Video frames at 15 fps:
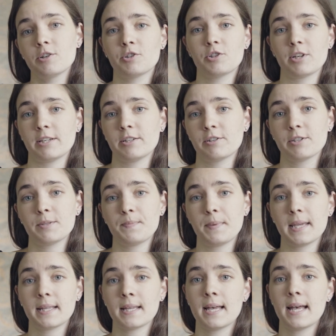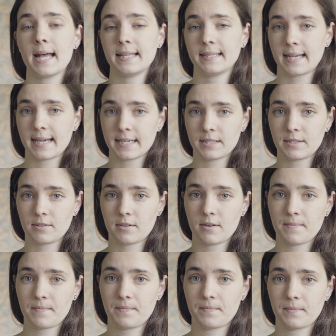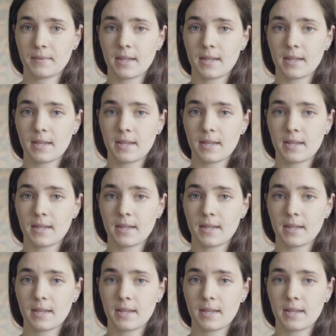shutter speed, and I S O.